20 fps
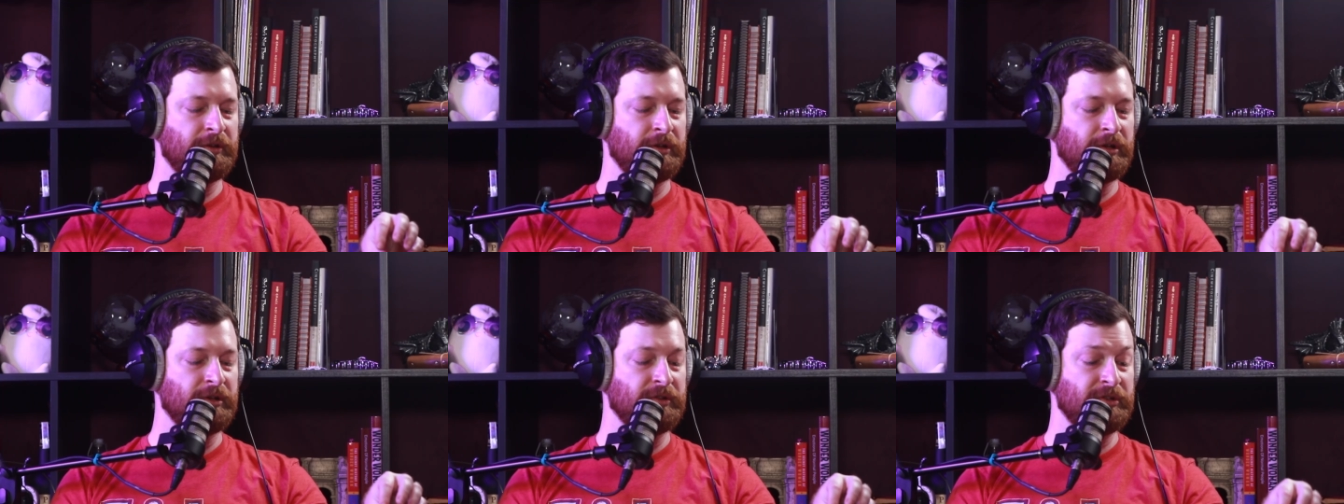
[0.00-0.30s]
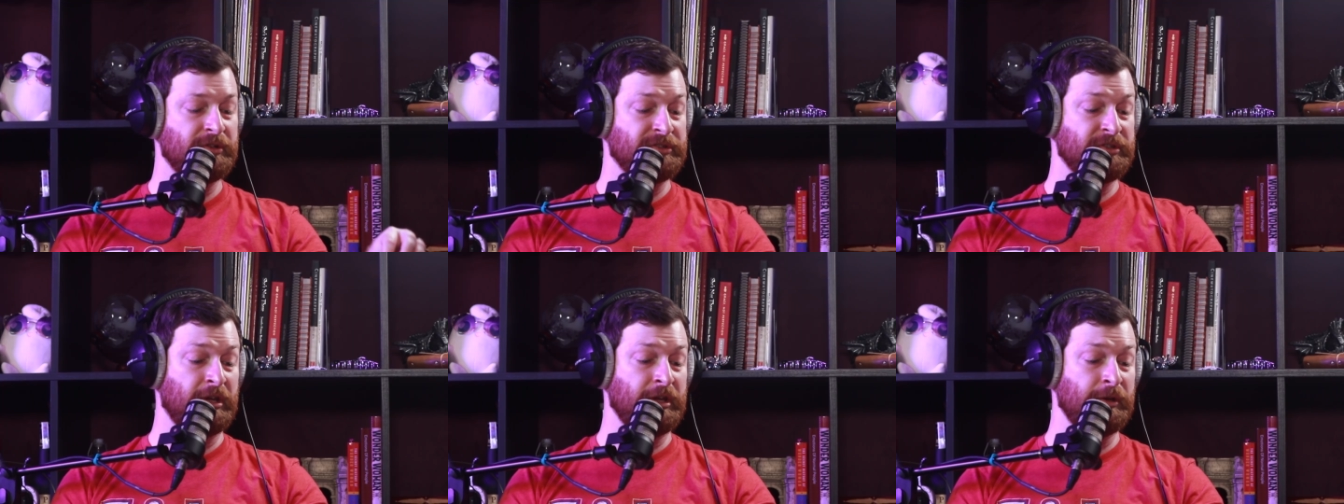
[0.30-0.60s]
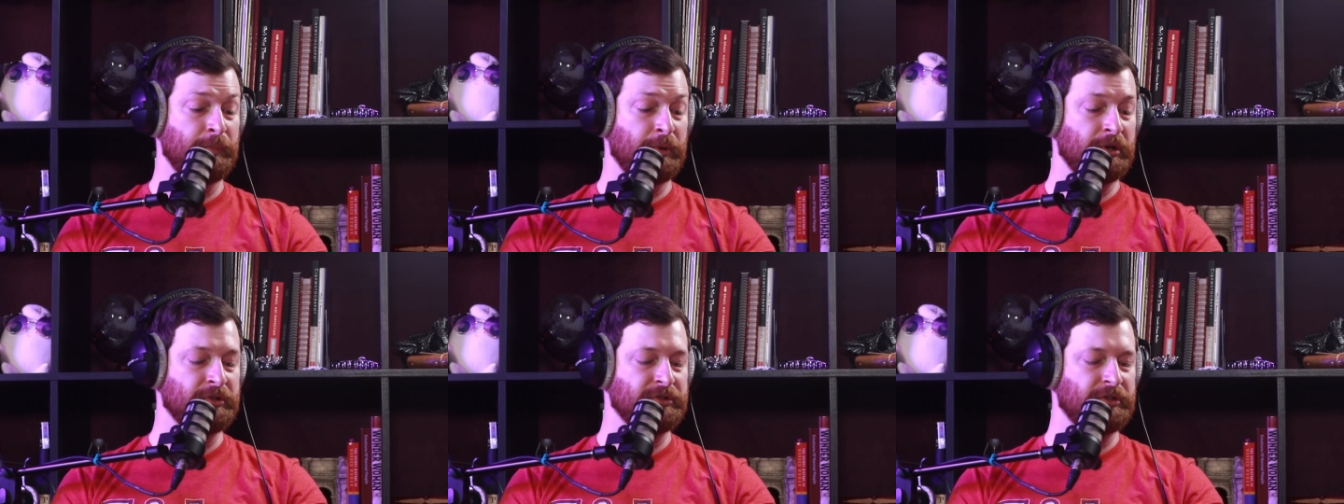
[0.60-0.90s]
the same
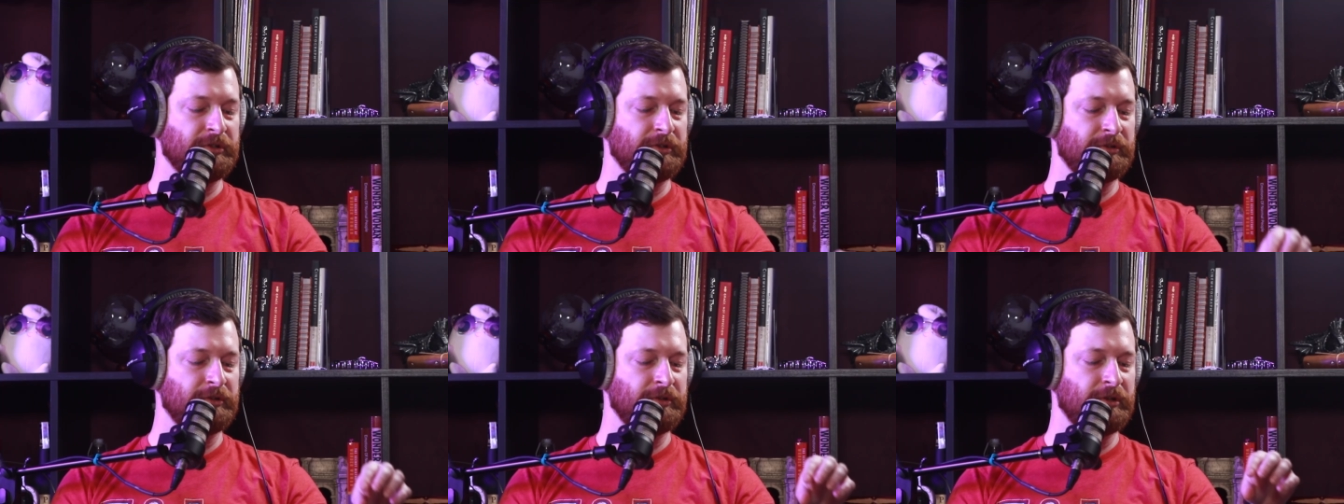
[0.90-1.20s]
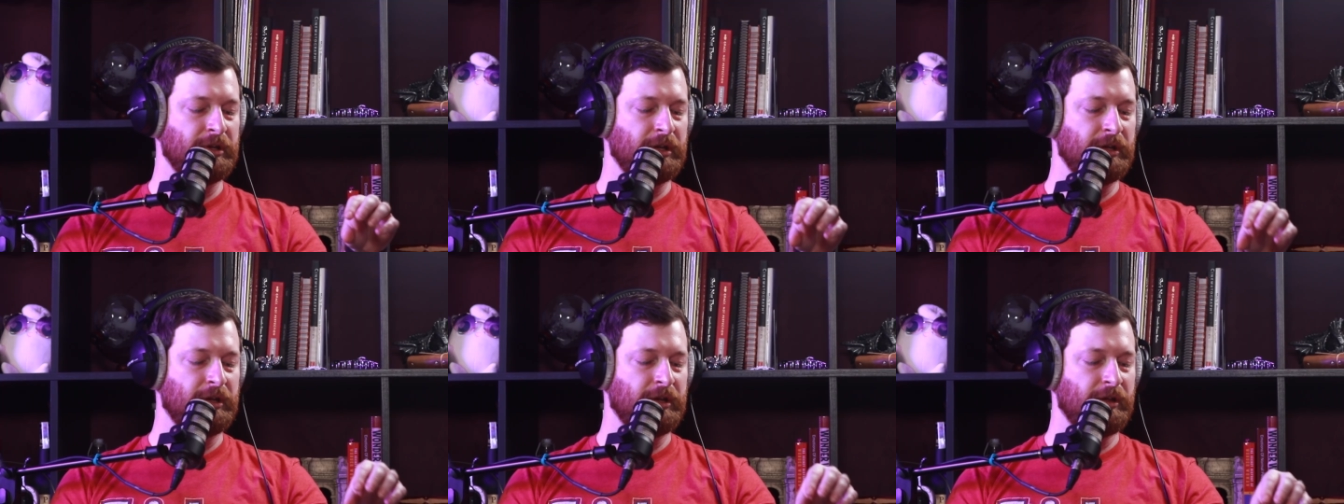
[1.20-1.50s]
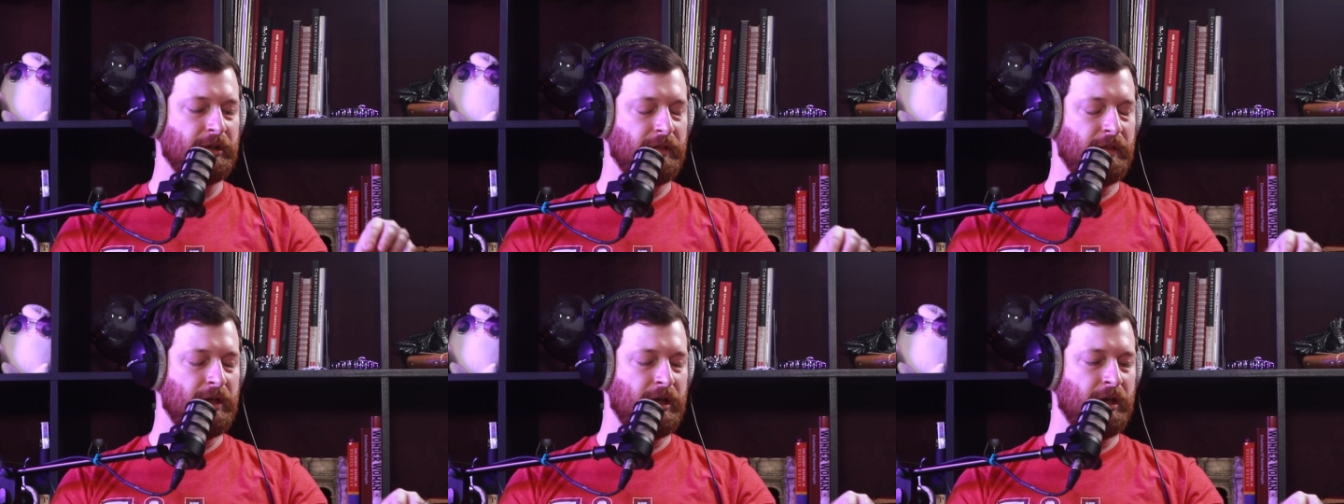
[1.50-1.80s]
person
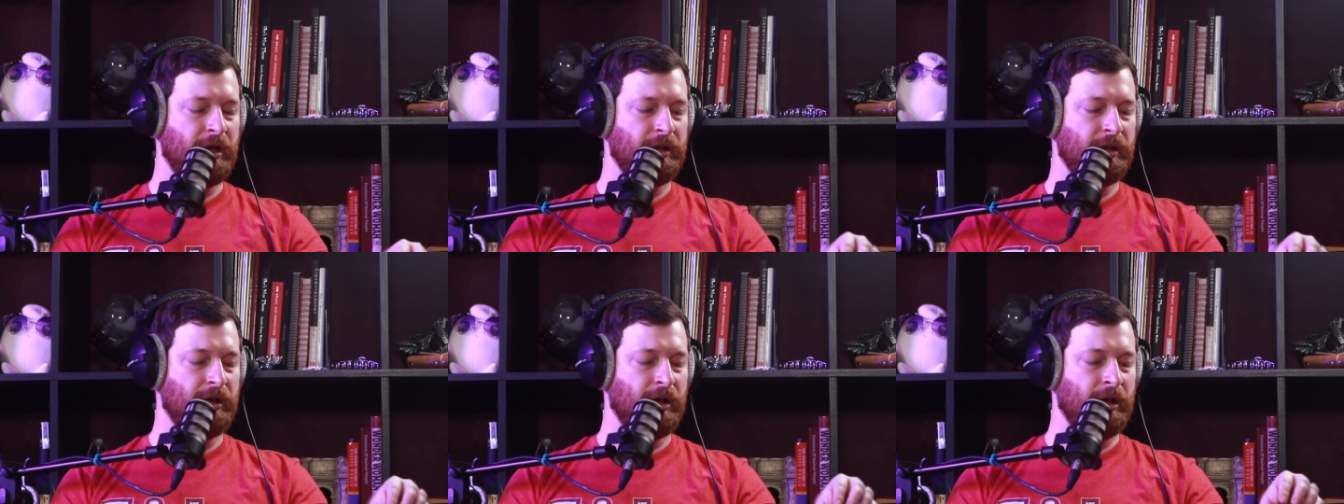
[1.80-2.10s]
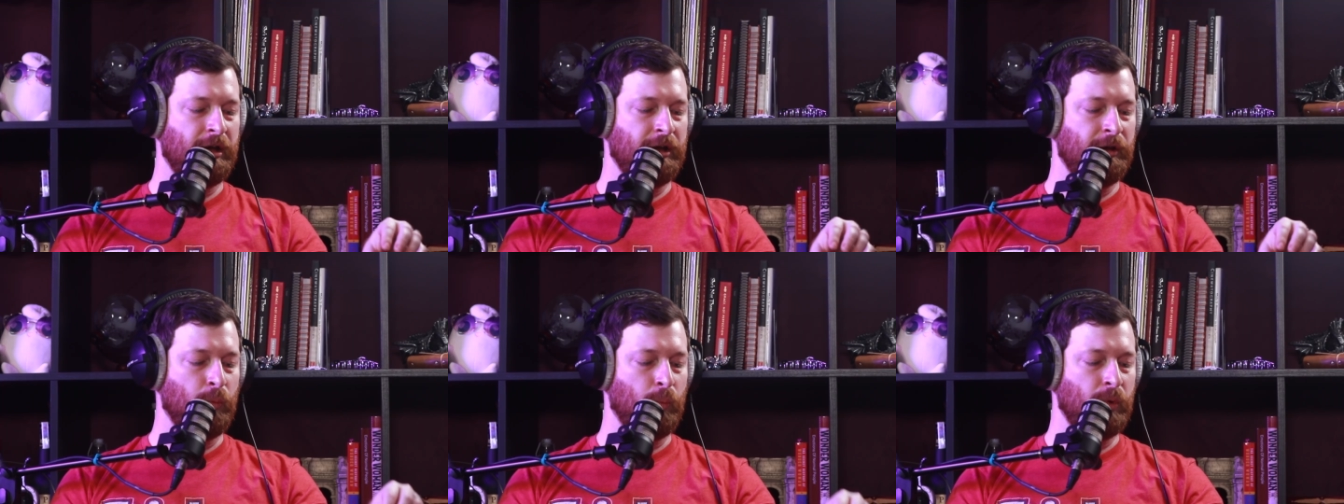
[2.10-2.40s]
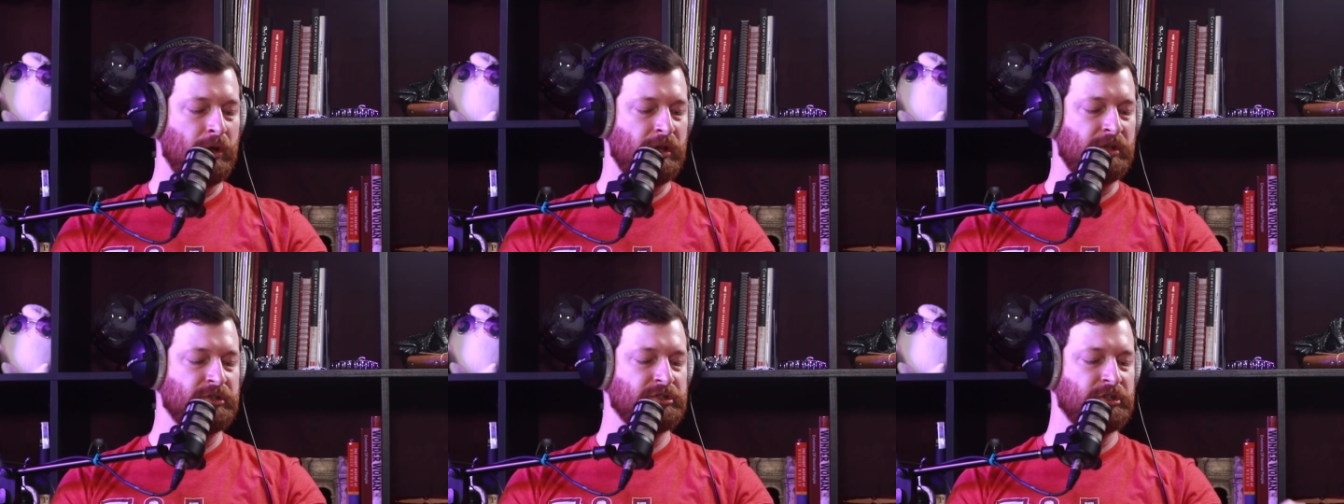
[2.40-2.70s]
that I
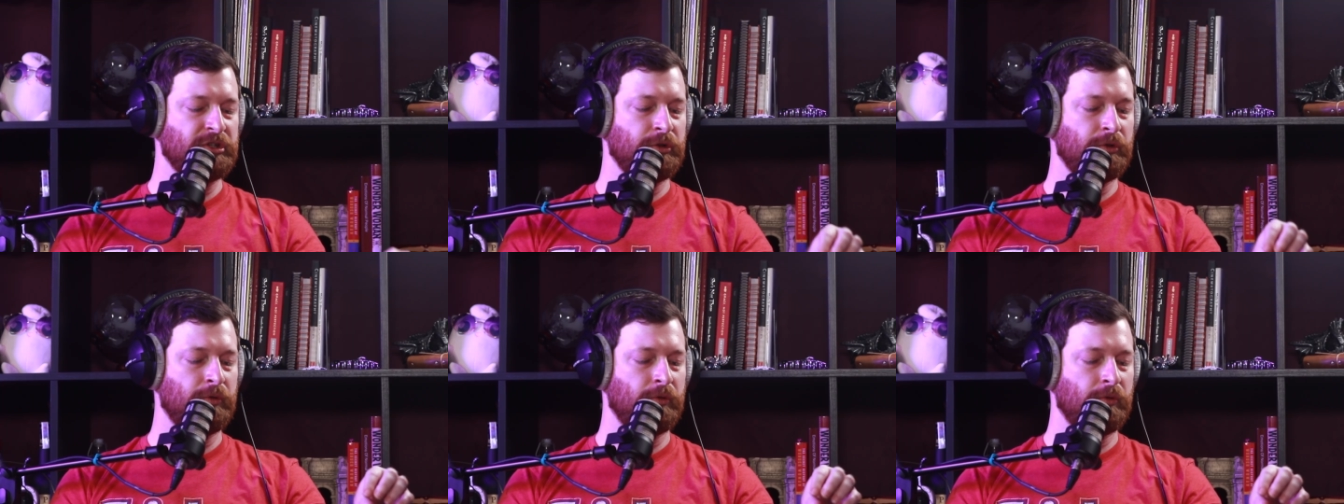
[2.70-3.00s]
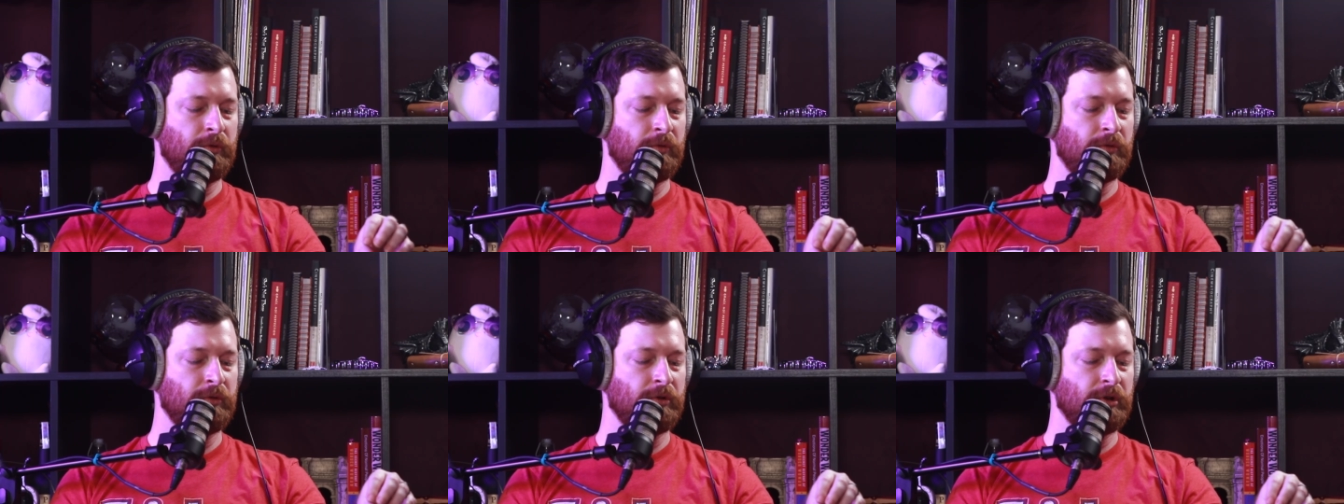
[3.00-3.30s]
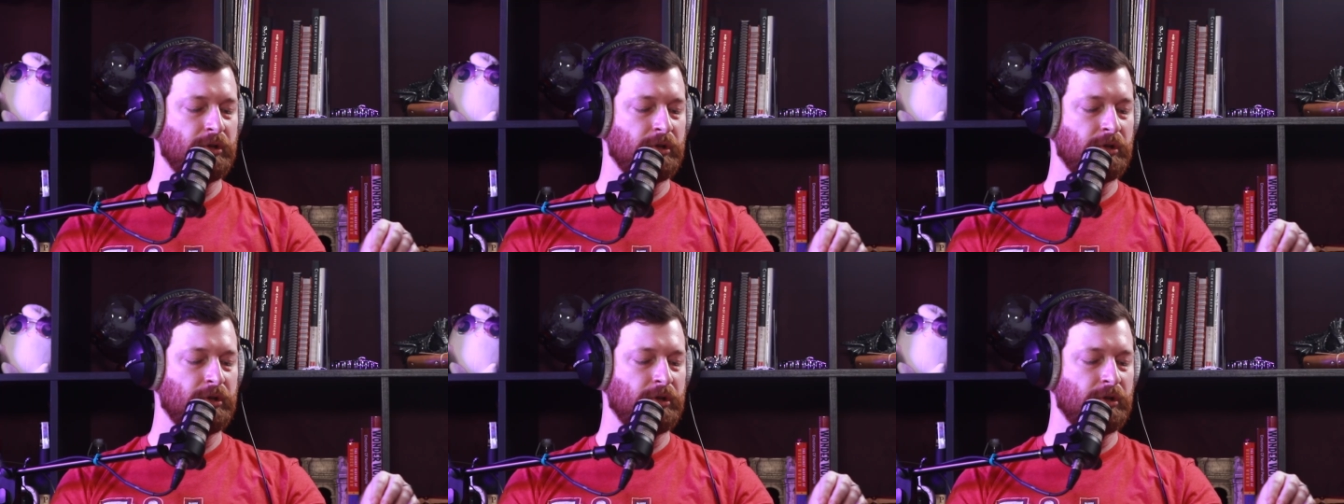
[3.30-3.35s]
went to